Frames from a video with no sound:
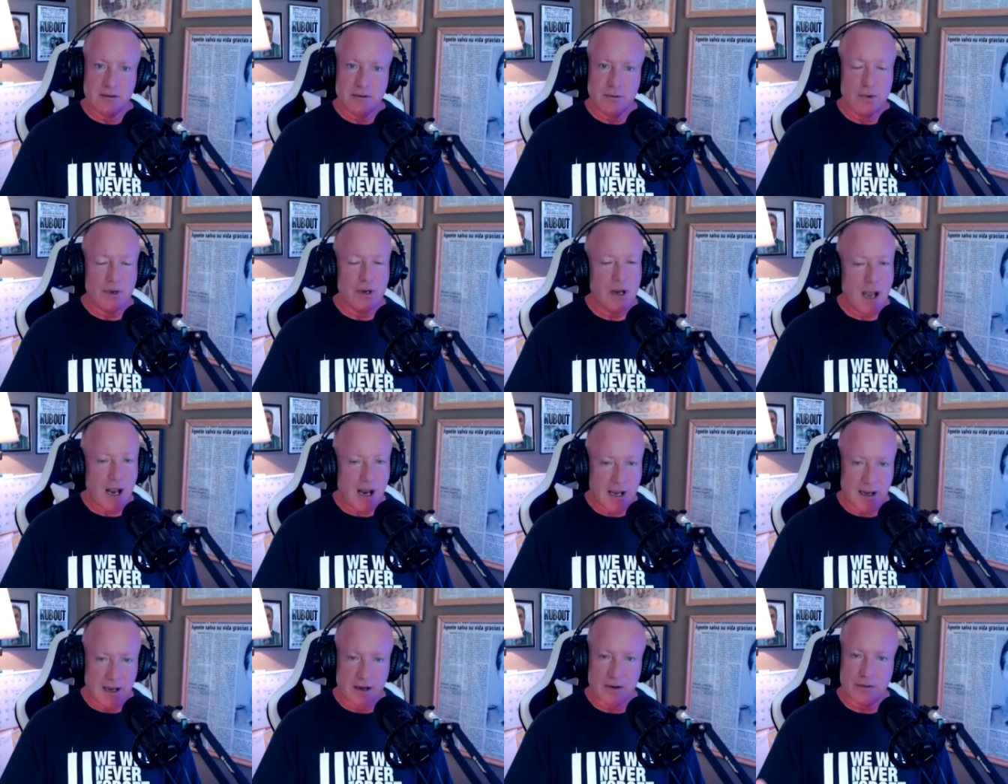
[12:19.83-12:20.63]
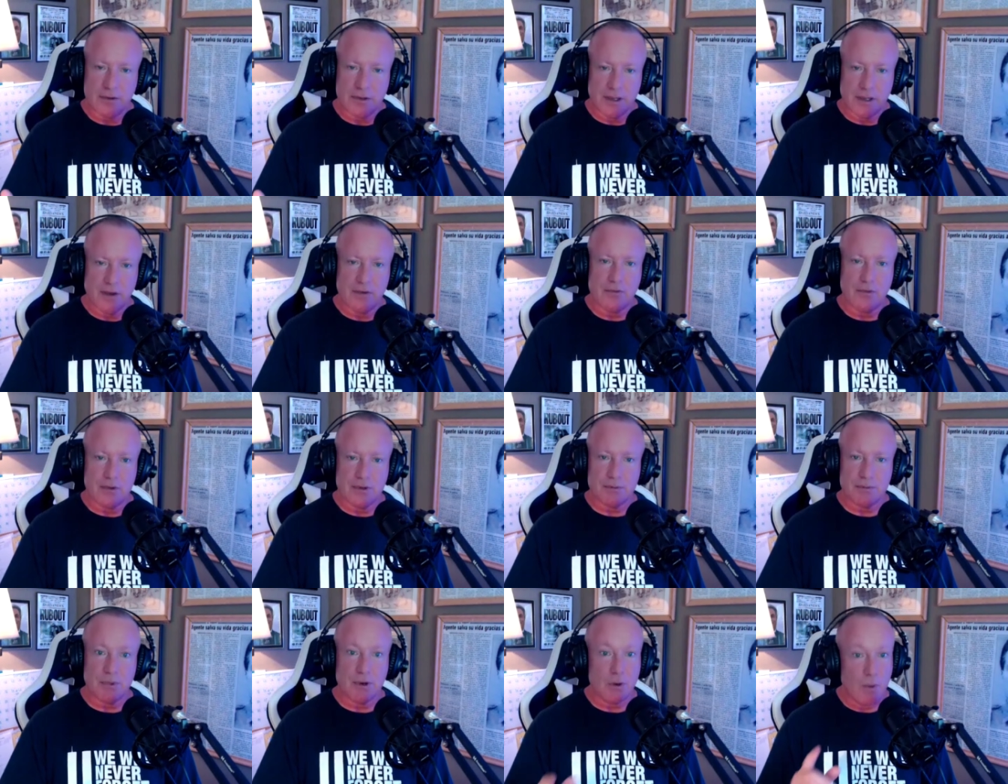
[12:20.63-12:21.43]
We're not going to know the
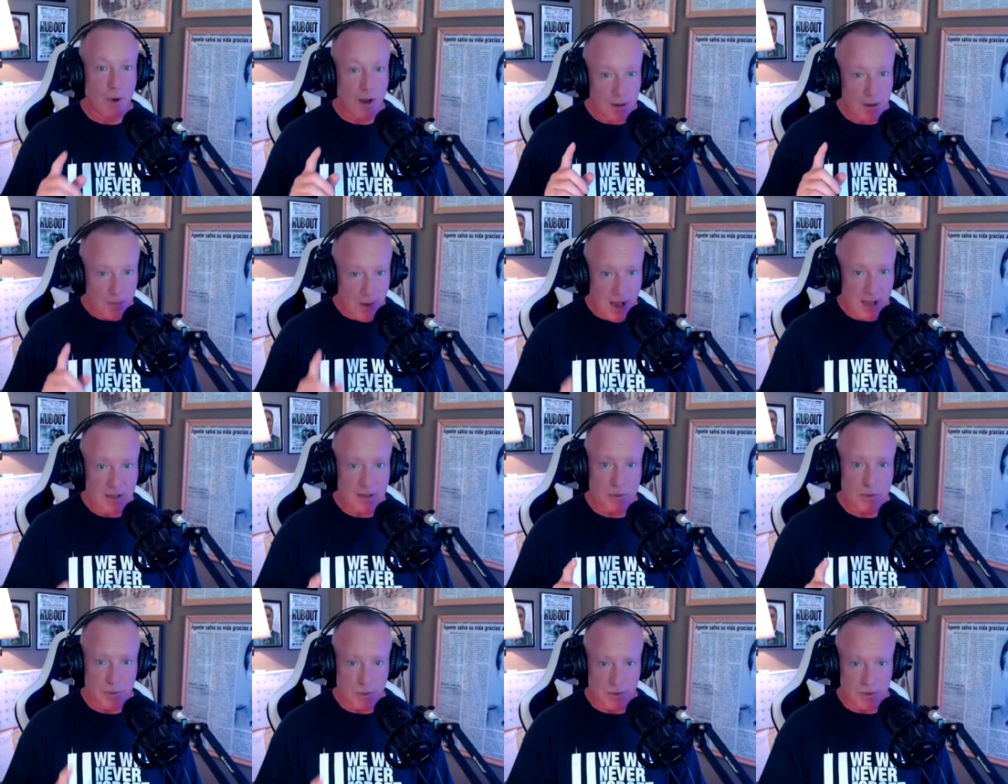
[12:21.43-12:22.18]
difference, but Guatemalans